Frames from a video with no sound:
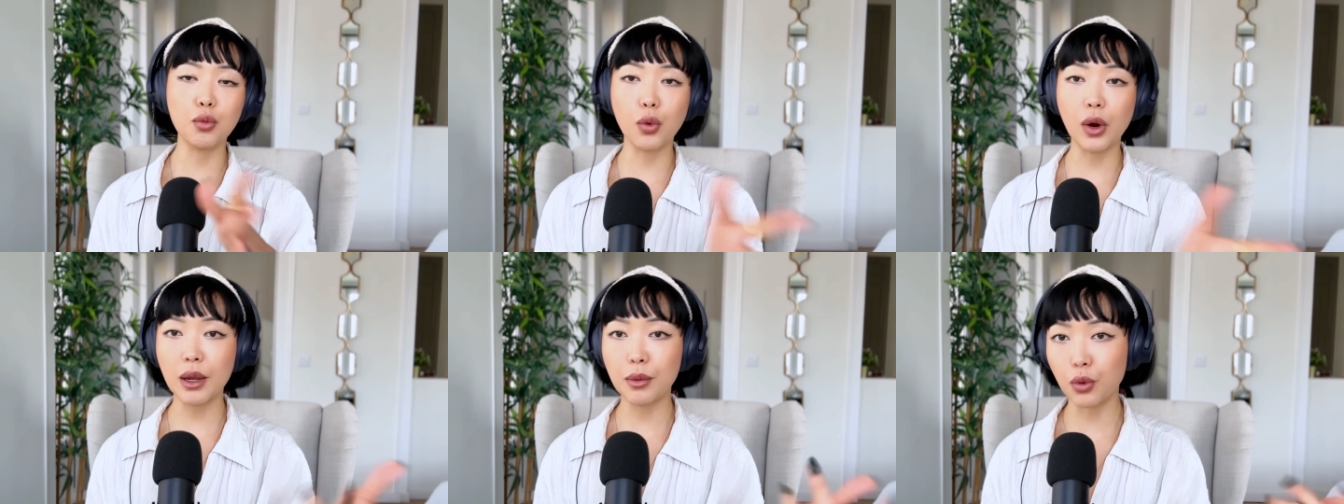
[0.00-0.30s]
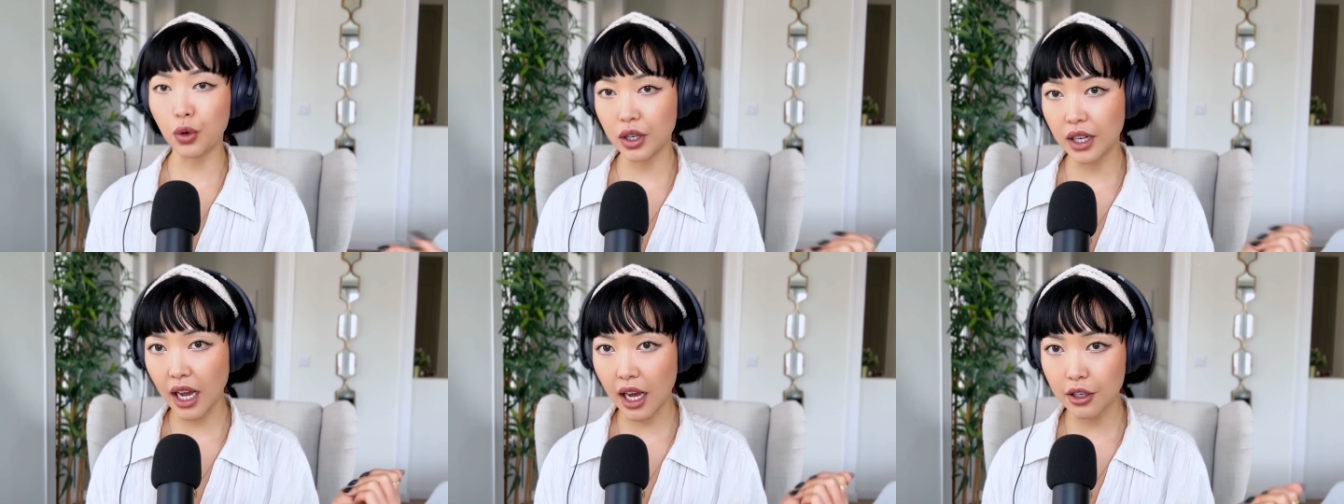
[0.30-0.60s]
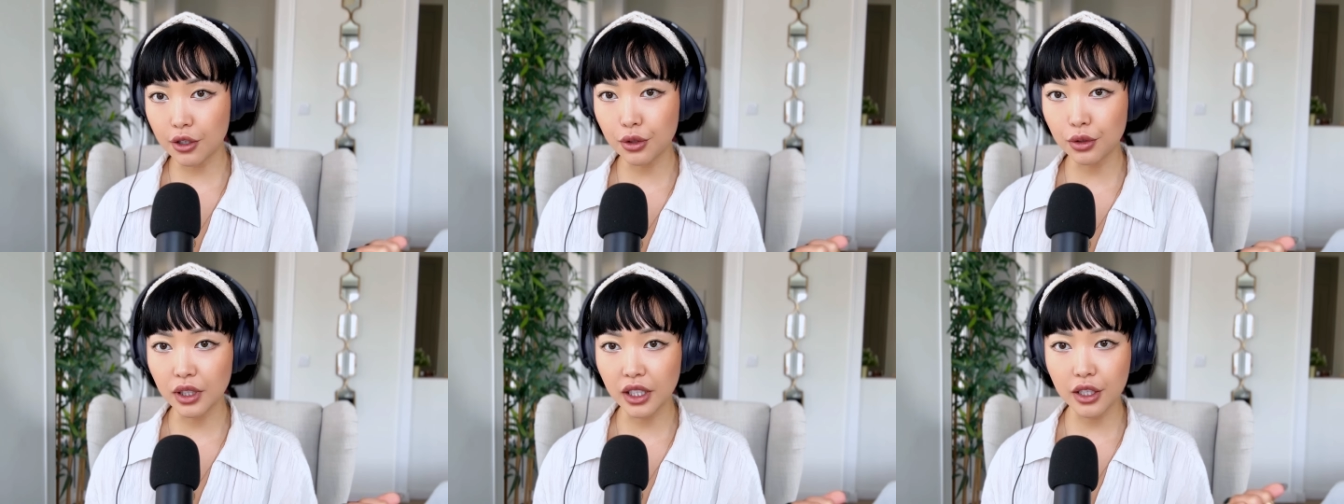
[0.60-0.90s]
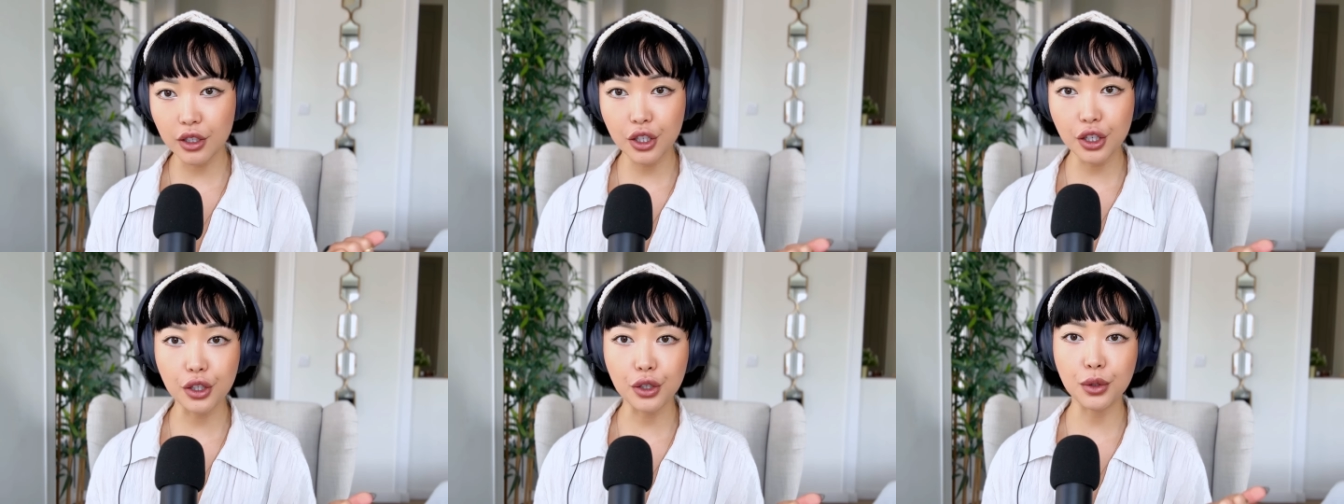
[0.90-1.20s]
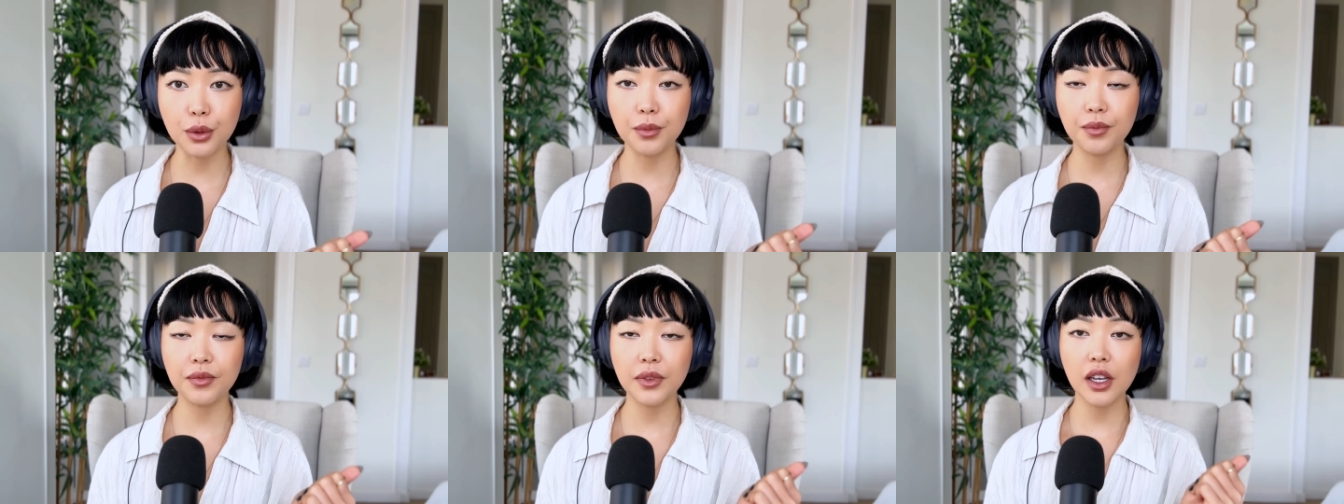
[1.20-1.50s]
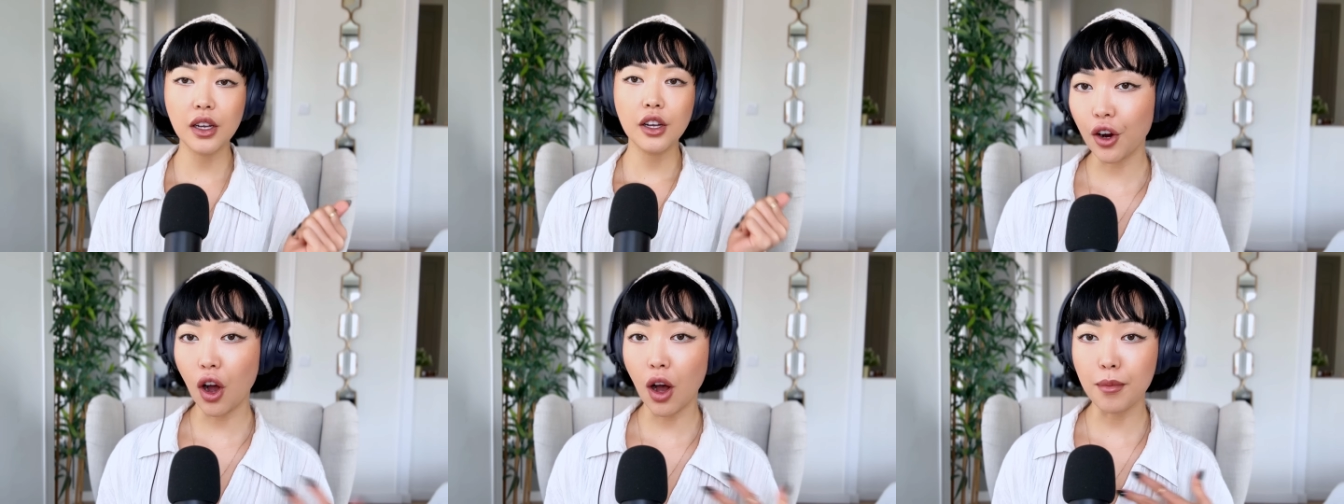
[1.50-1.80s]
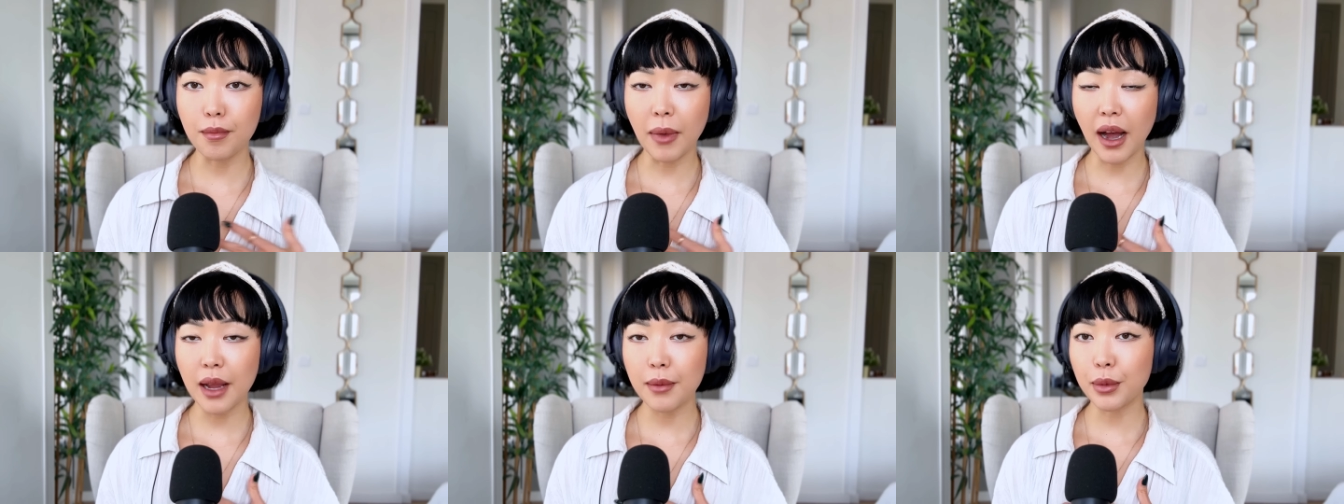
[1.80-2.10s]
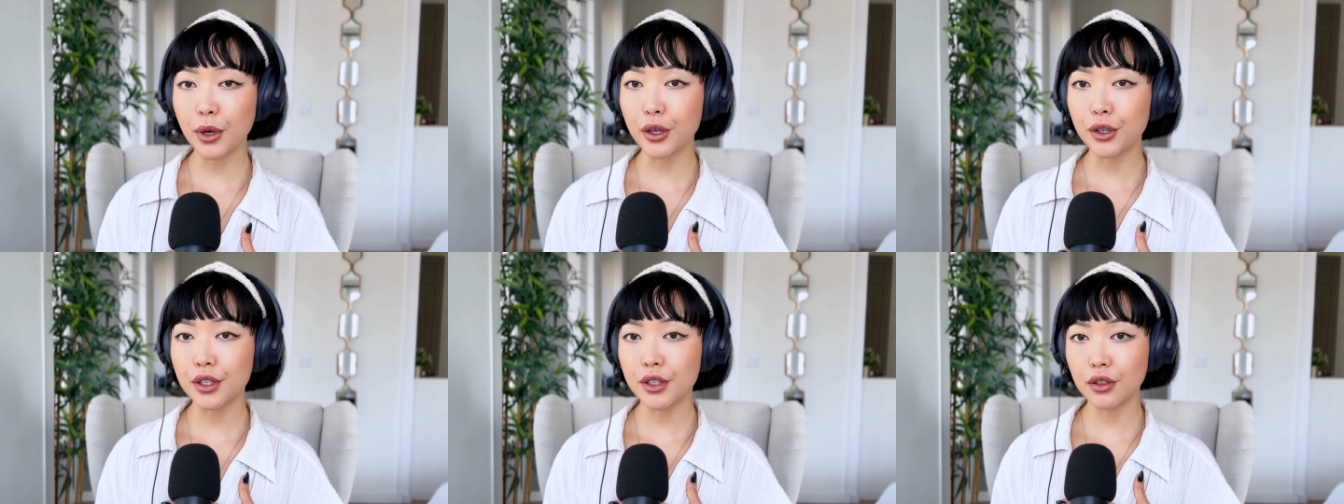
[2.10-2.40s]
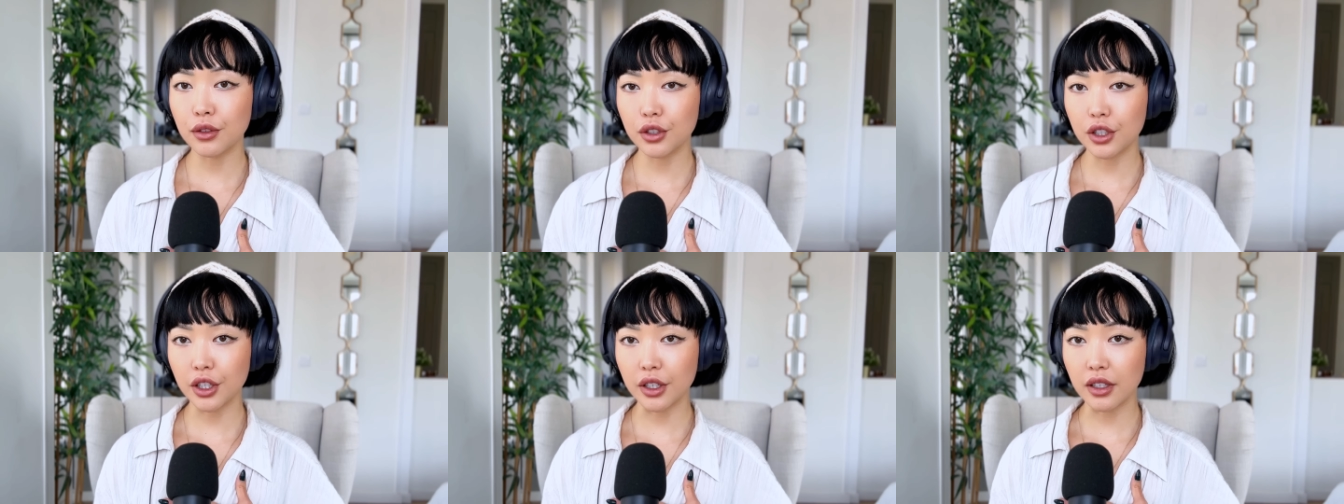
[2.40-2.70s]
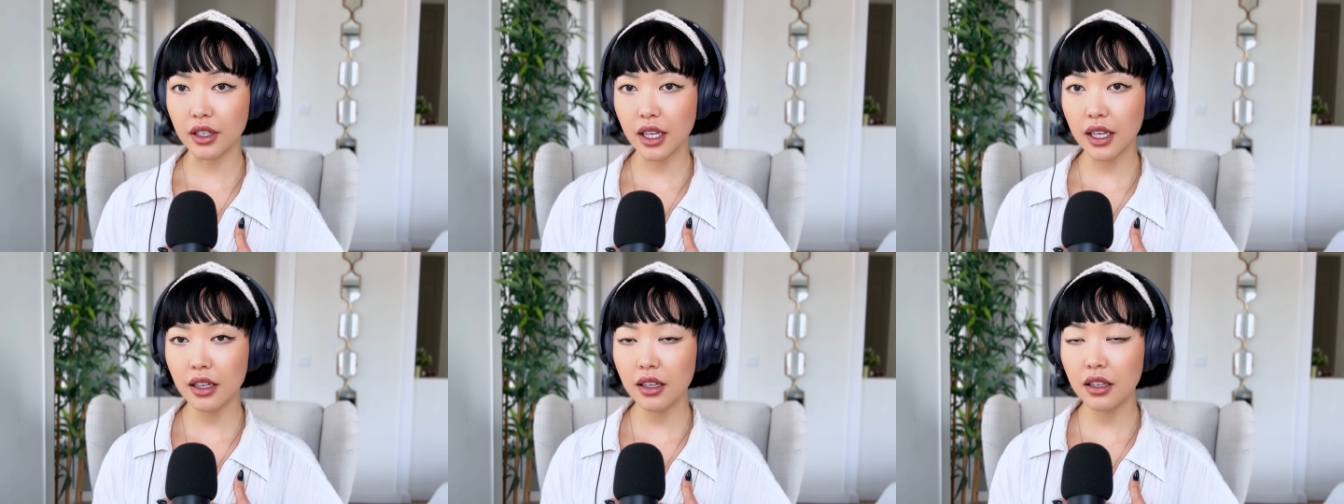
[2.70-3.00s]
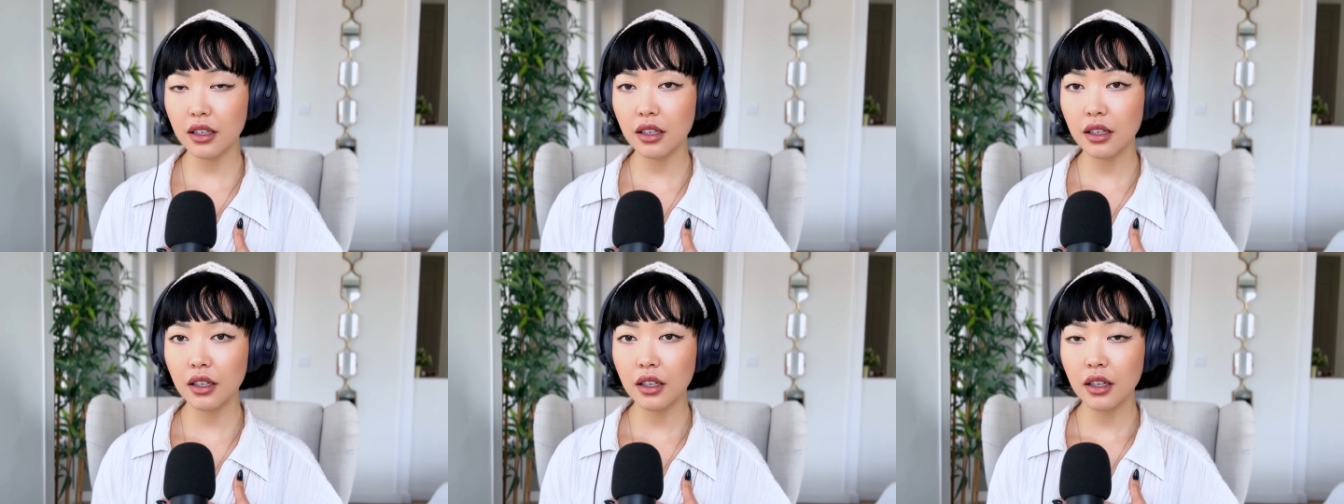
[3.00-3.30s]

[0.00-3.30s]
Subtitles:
way more naturally too. On my personal journey,